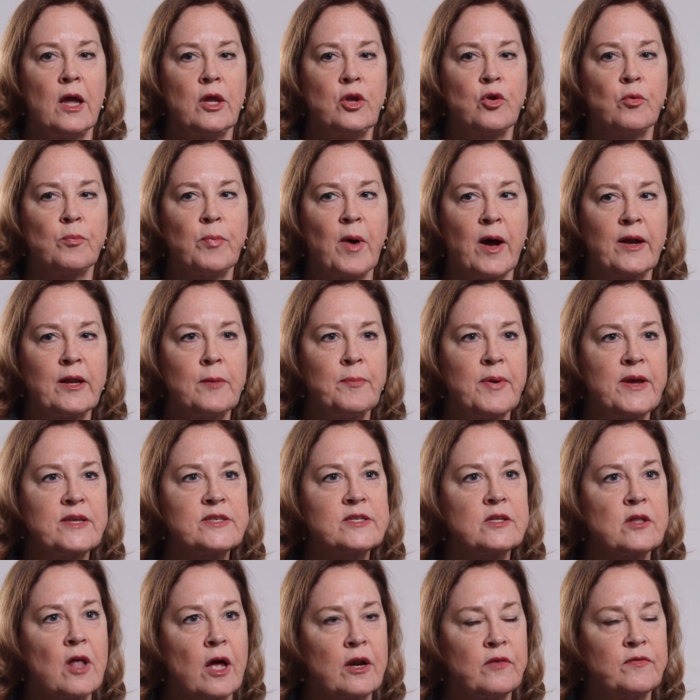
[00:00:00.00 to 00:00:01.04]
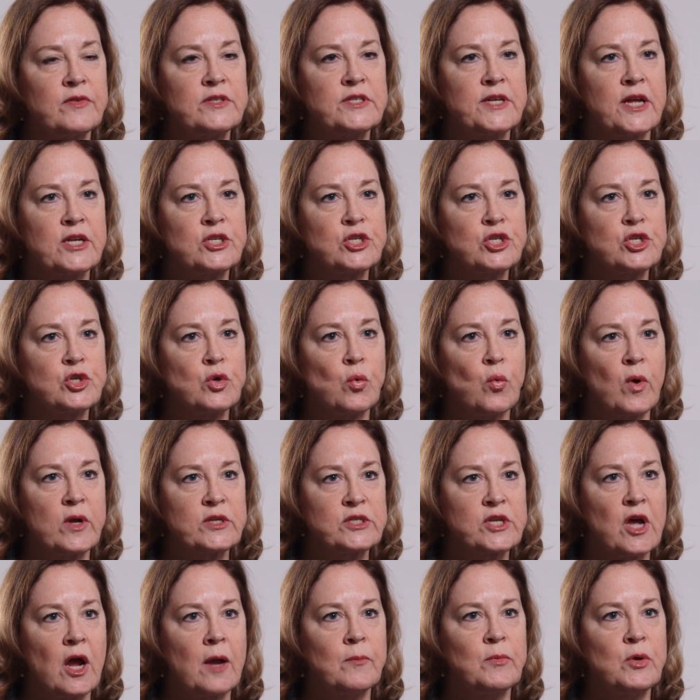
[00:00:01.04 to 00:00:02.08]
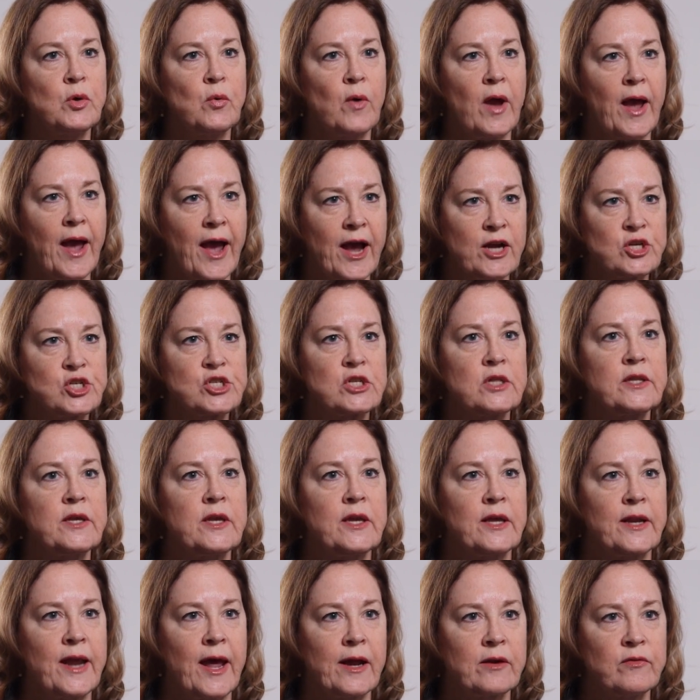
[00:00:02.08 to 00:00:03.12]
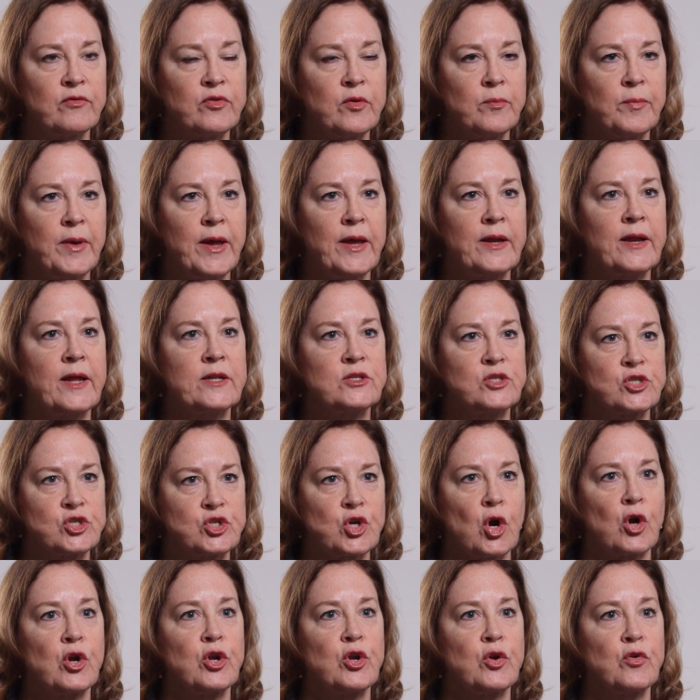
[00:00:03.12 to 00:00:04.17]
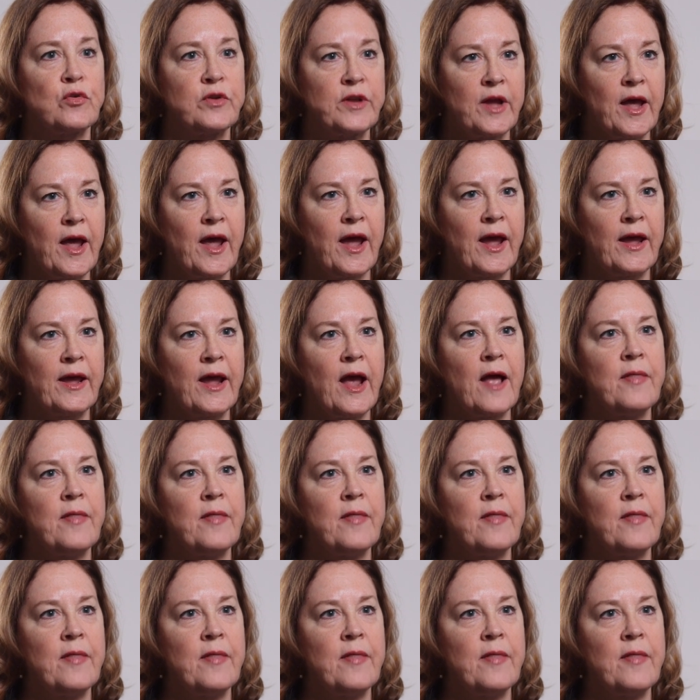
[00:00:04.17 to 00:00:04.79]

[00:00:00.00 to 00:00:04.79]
Your body pays a lot of attention to what time you actually get out of the bed and start your day,